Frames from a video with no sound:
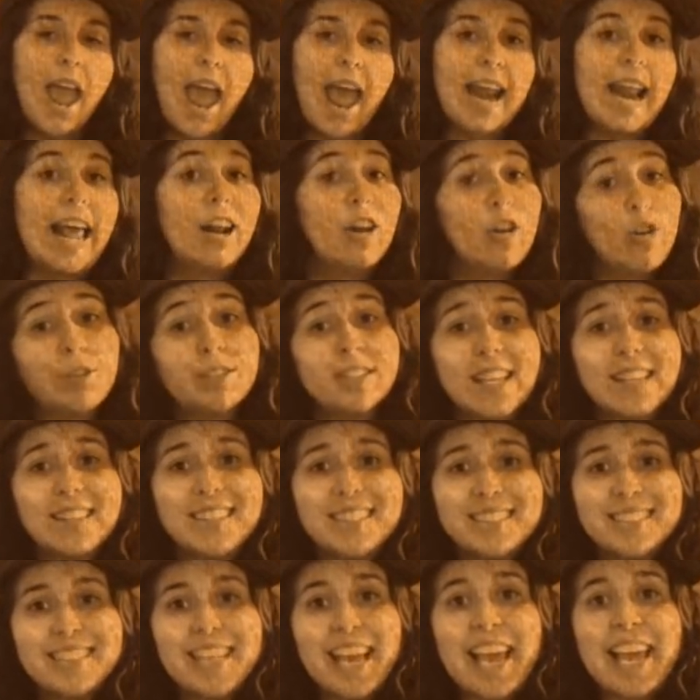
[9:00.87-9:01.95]
and I looked at the
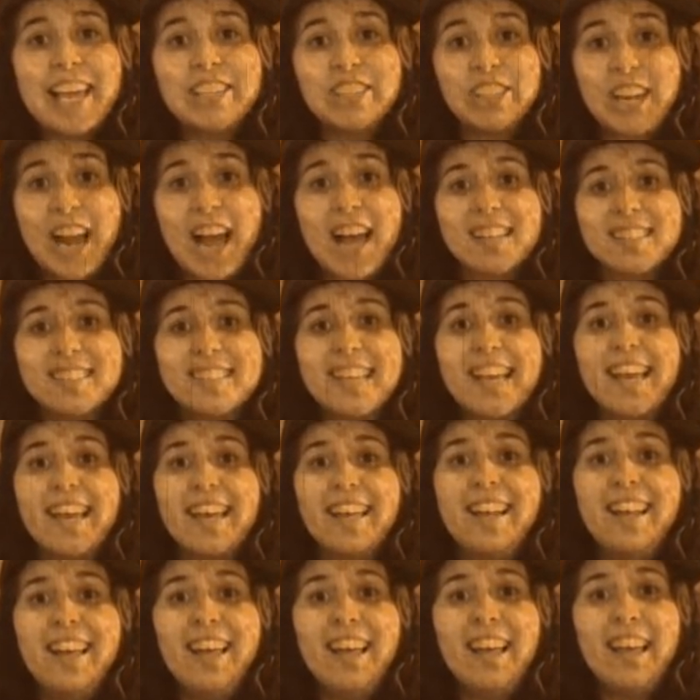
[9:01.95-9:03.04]
stage and I
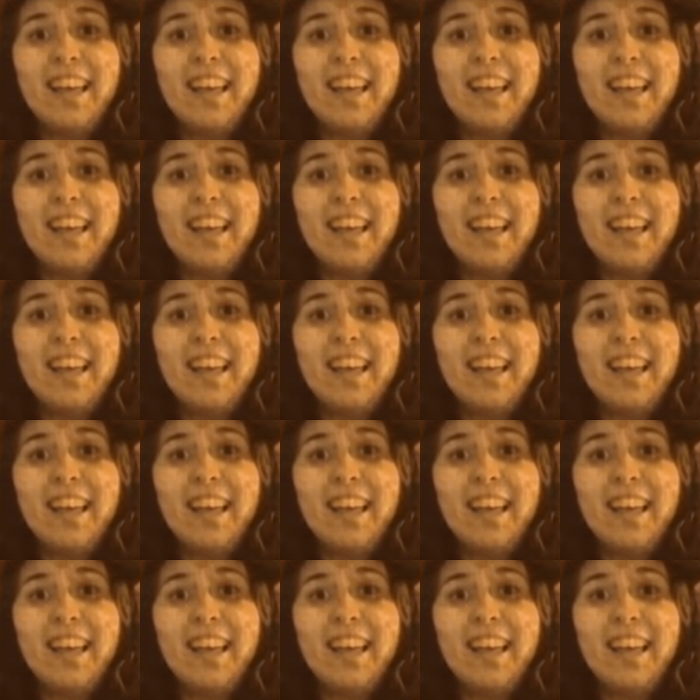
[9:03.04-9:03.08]
said,